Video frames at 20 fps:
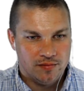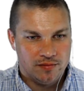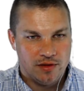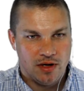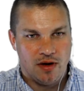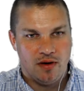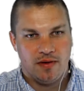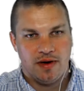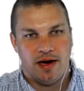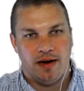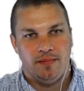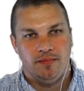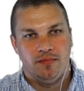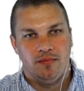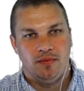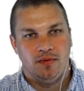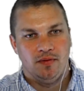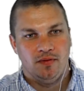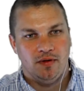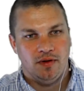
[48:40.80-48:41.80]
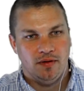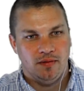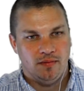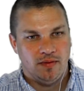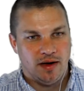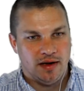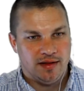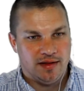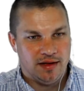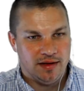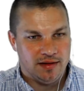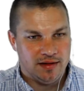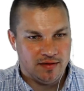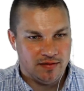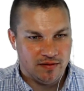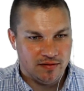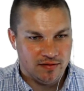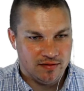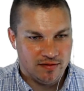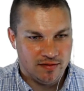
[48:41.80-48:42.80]
Okay, so I think
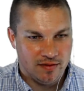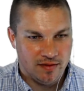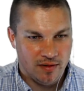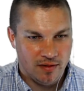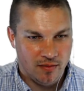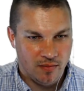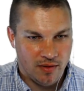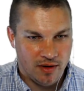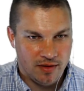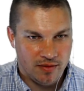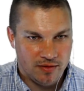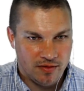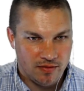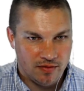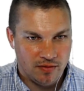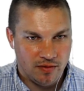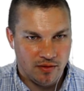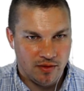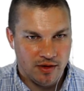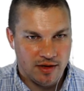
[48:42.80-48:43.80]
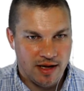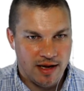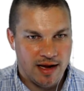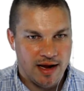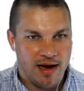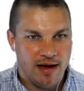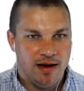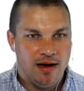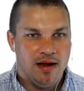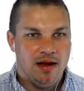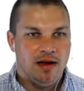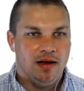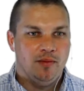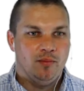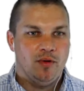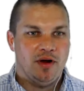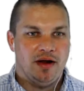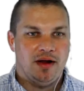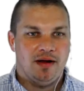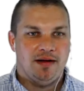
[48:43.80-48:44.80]
this is the one I was looking at.
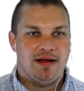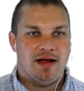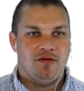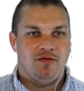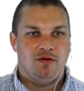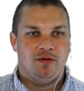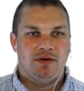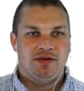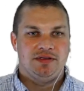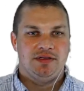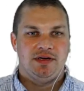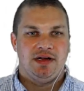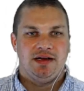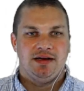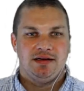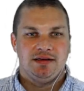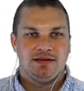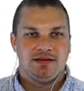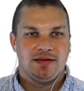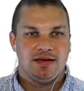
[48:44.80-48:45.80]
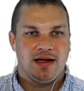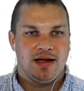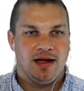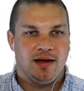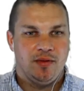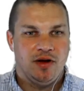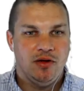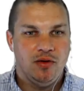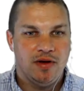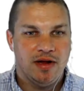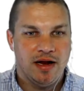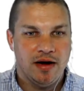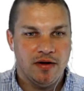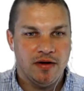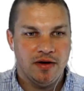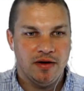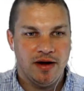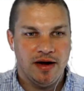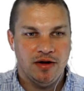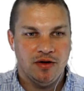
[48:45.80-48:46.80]
Breaking it down for me tonight. I'm a new
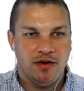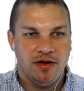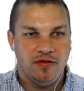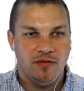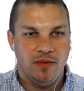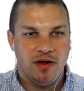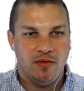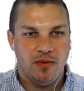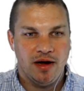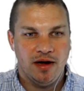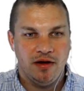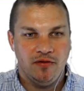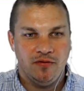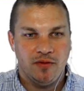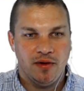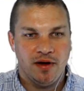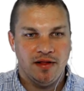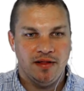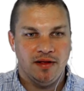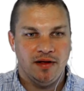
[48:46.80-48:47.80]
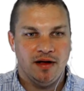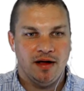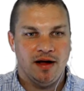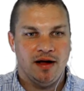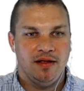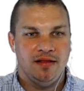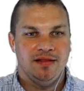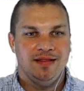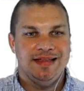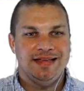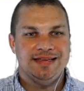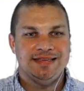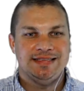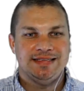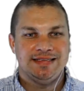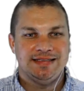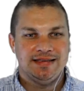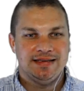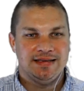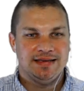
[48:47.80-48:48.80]
carrier, and you're giving me great info on these
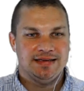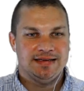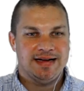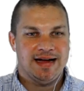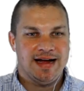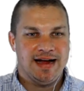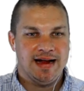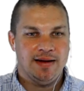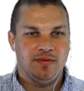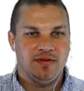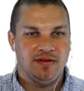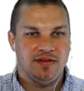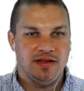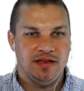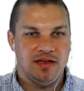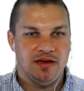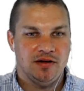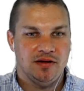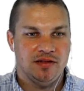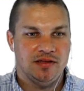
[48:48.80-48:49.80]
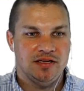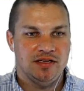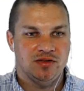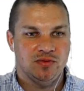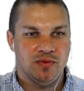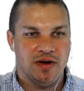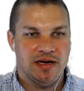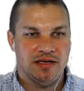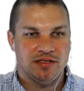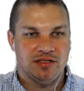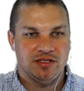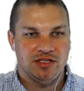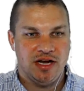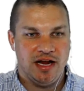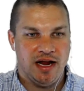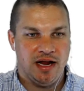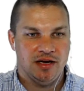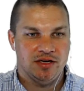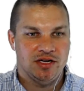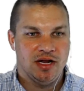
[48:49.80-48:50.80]
times of the year these rates
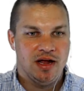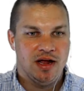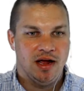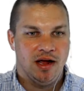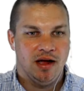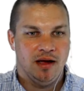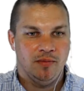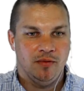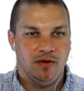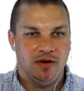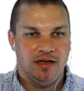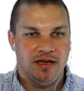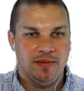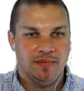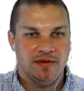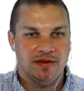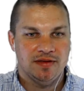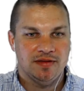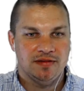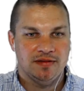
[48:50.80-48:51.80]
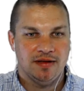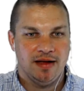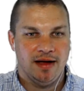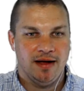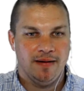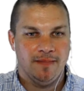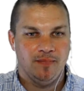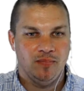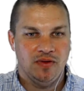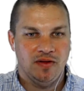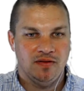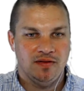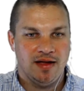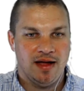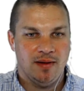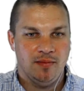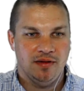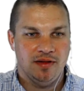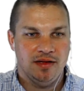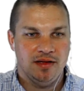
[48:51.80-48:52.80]
change. I'm going to keep this this
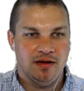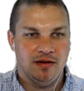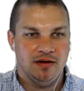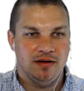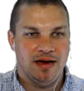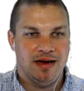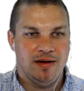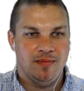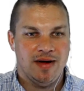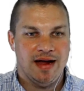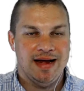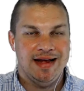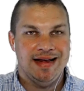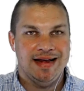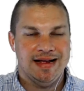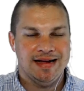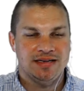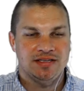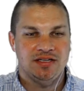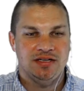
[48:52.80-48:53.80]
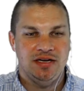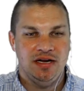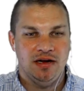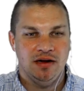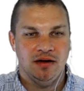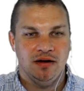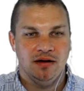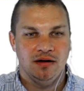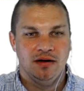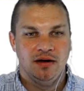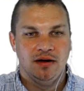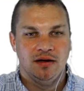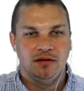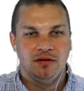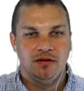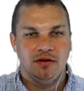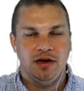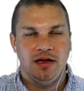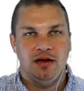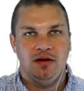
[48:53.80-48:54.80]
time of the year in my next year,
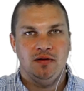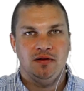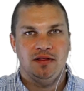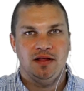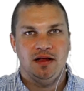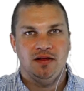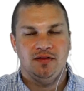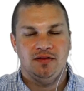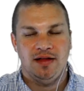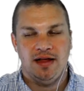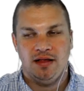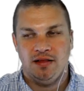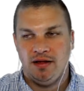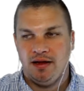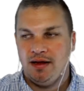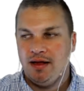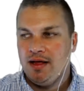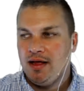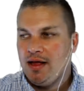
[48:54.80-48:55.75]
learning new things daily.